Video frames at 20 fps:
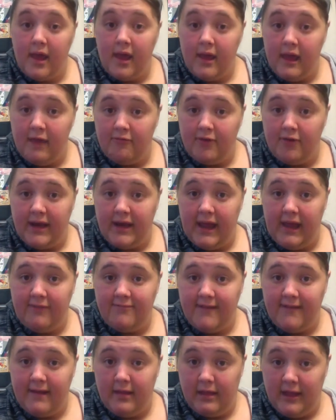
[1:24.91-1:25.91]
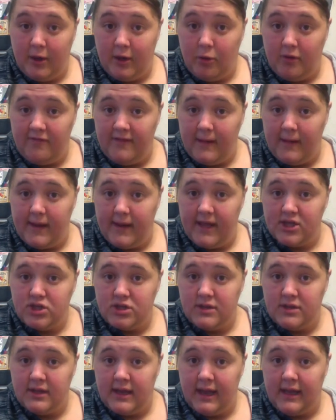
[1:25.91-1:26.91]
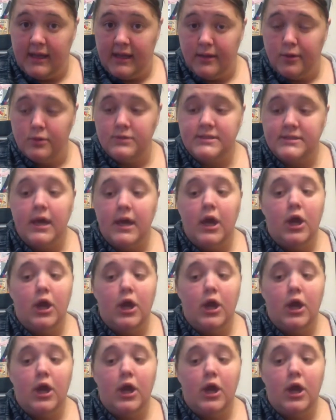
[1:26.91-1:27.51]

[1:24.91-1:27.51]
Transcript: everyday liquid foundation that I use.